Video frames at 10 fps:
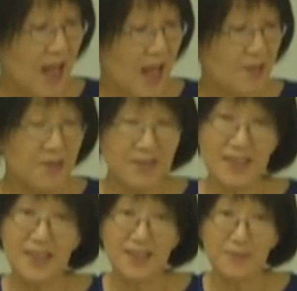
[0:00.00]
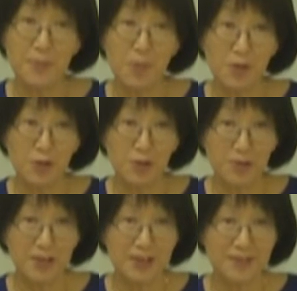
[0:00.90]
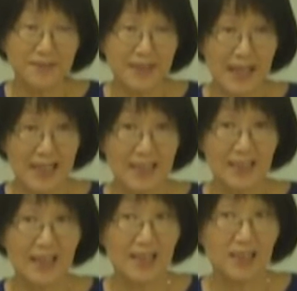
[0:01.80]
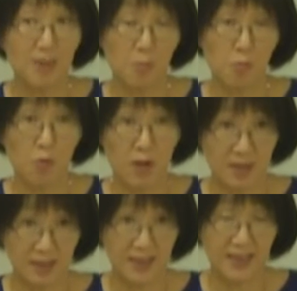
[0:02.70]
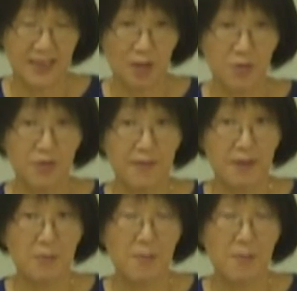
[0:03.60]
And also, it's even more curious to find that some words that sounds very